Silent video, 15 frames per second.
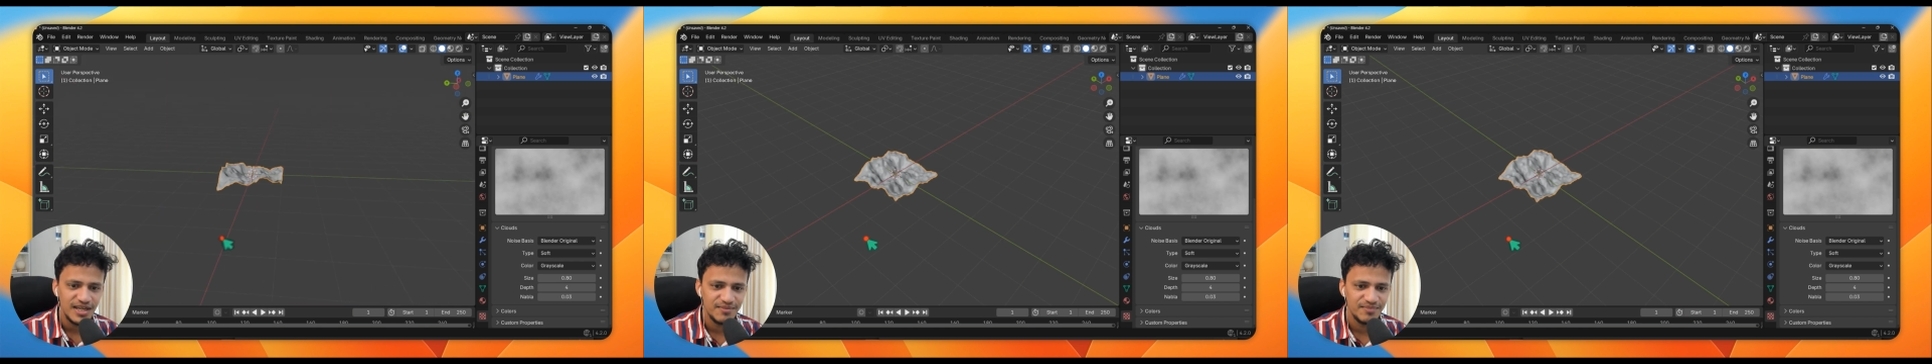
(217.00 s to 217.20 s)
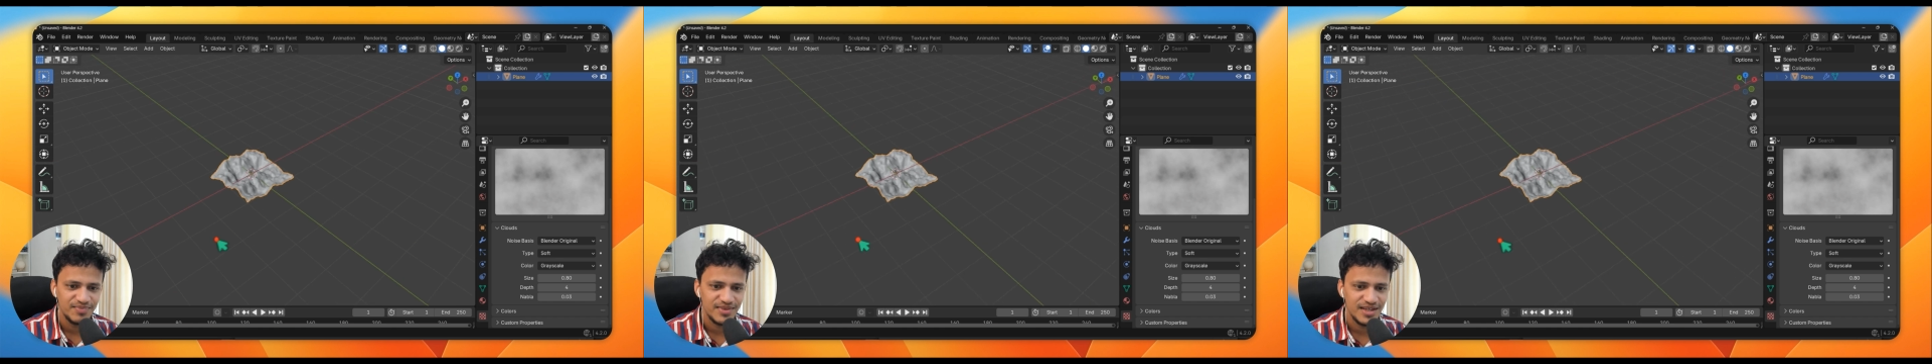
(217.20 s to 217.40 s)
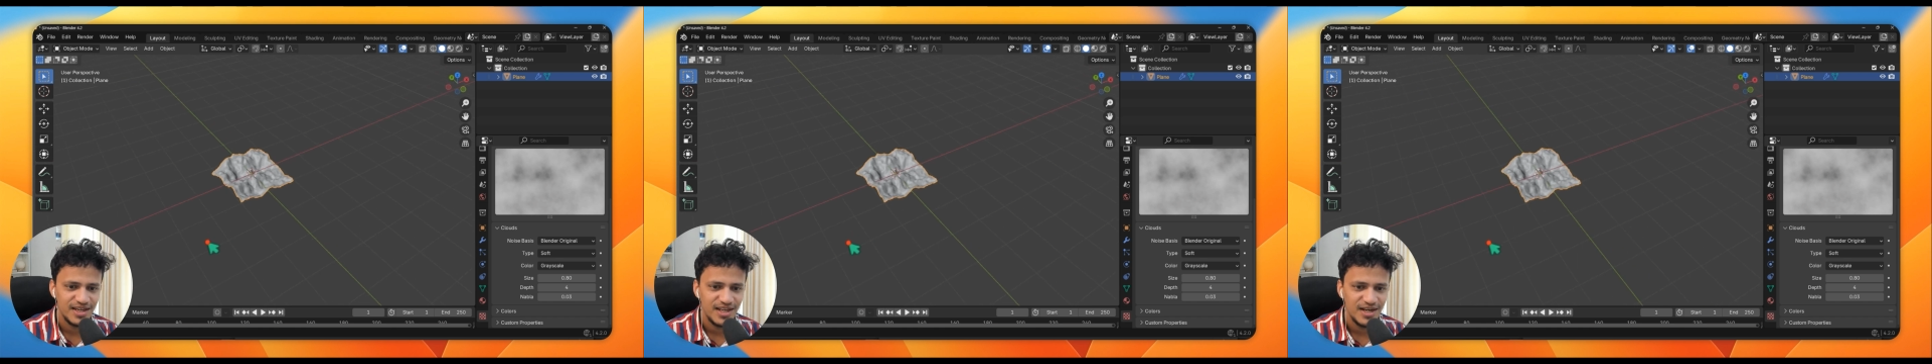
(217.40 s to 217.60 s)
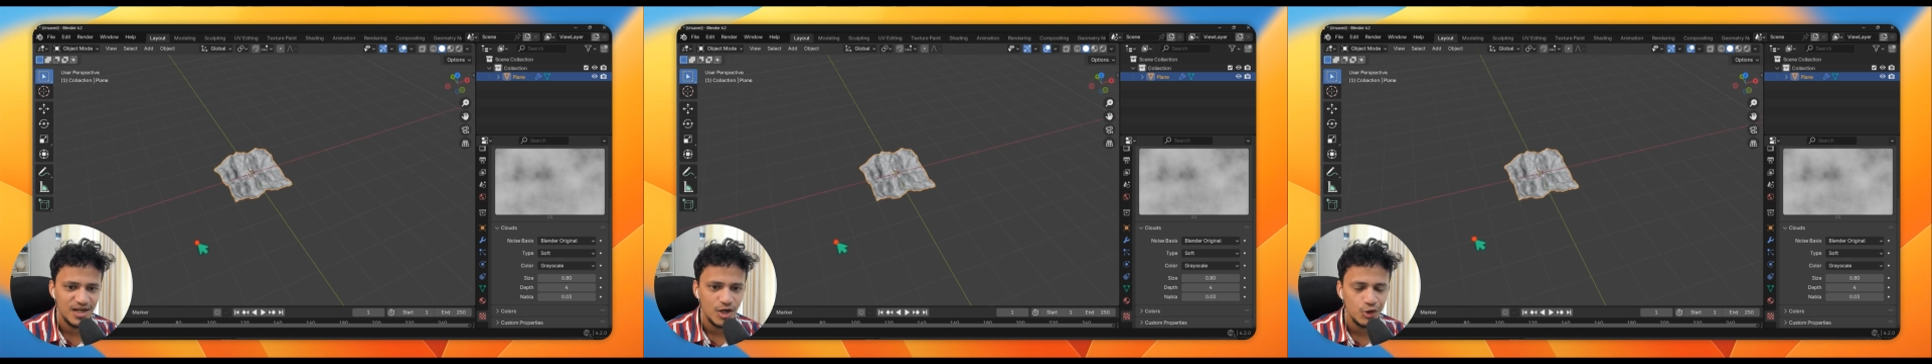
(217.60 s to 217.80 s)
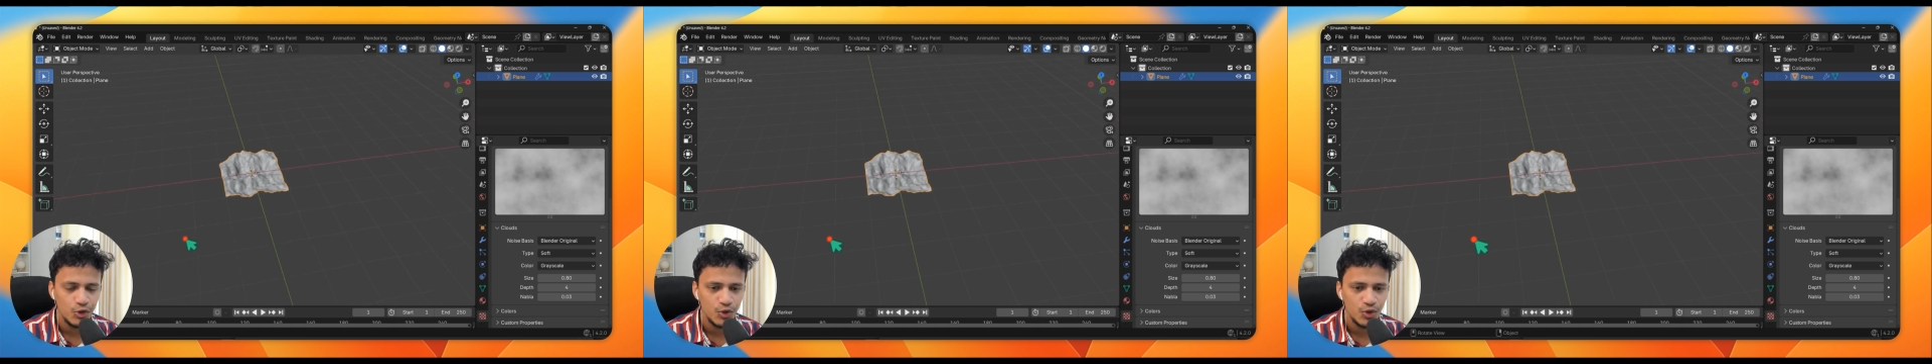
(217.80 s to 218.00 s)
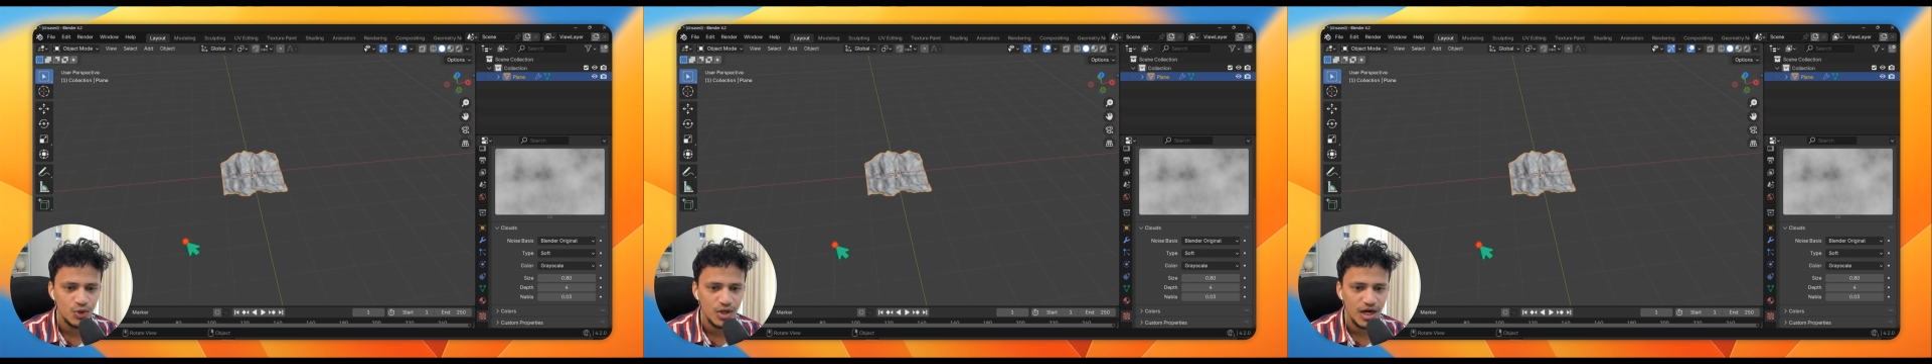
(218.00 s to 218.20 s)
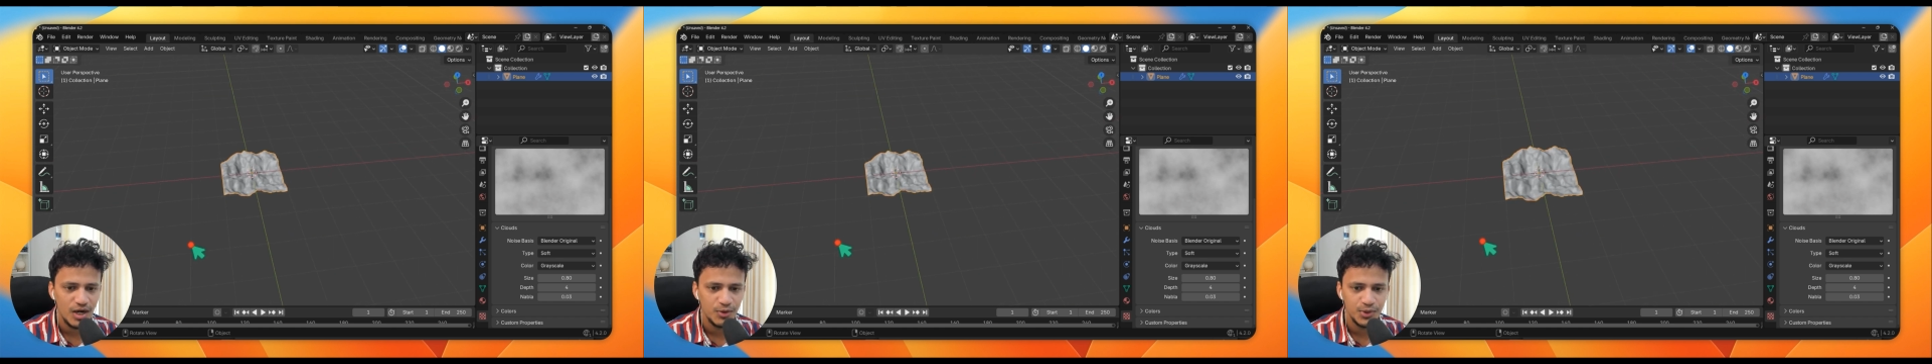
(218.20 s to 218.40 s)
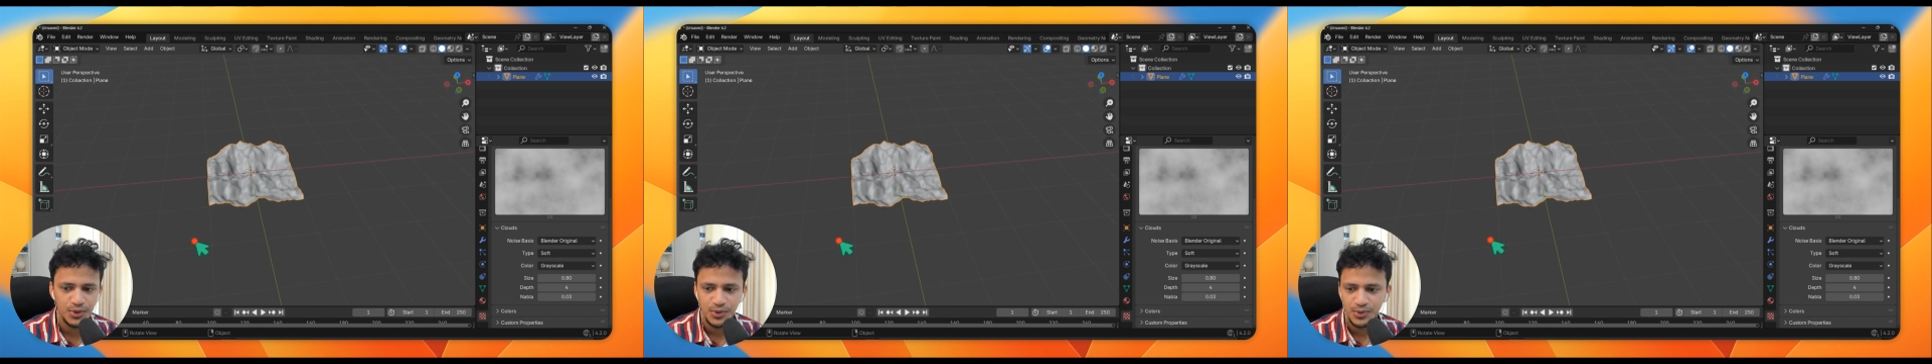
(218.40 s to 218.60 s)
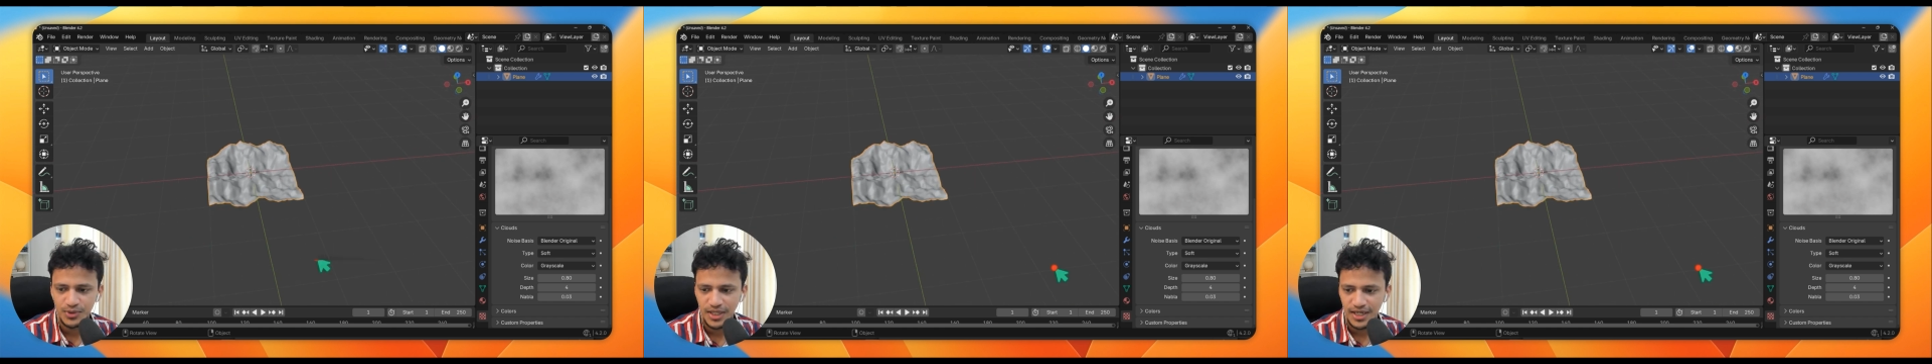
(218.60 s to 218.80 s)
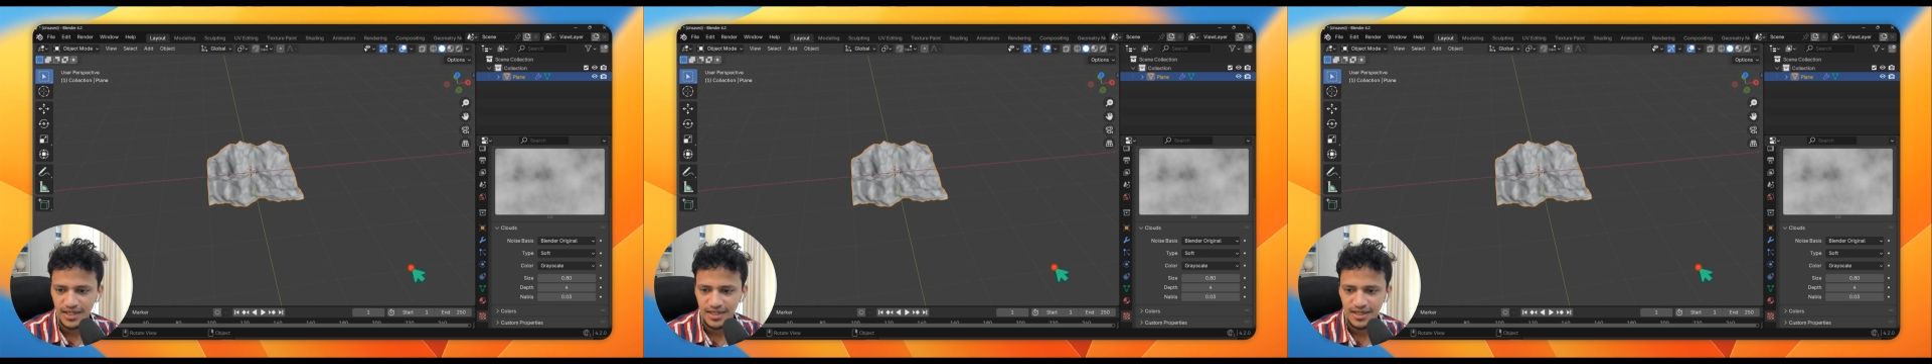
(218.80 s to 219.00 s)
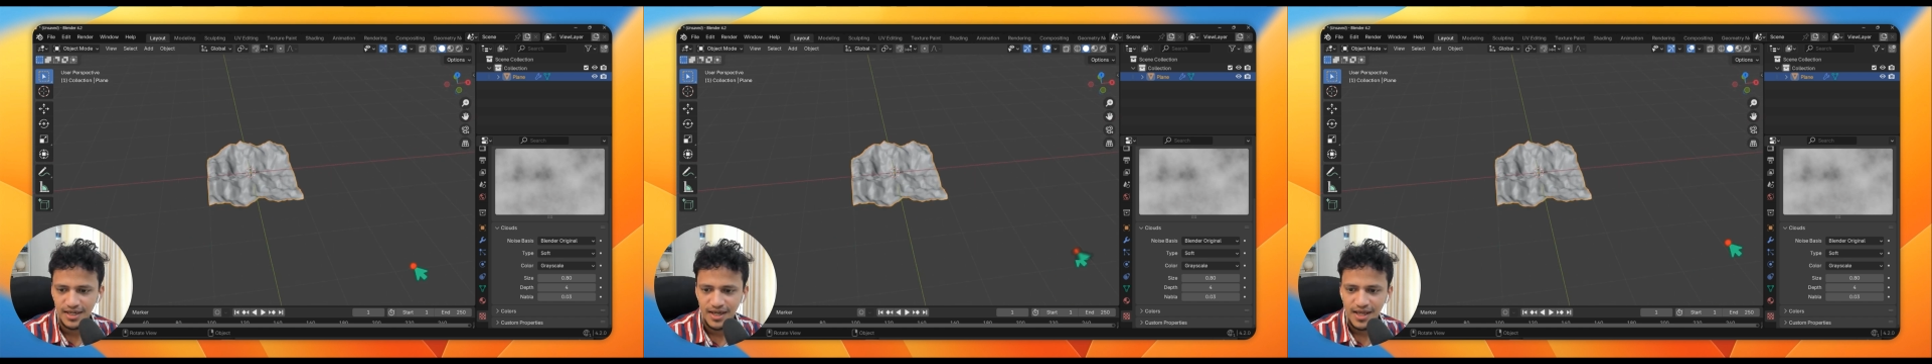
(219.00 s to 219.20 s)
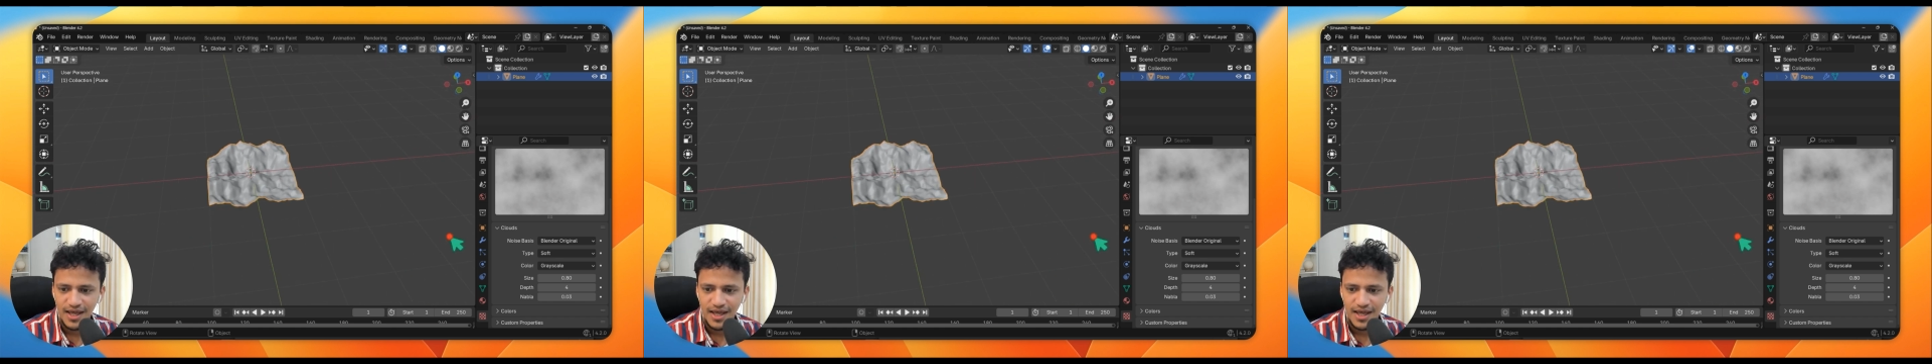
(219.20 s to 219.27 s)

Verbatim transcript: okay now you know how to do that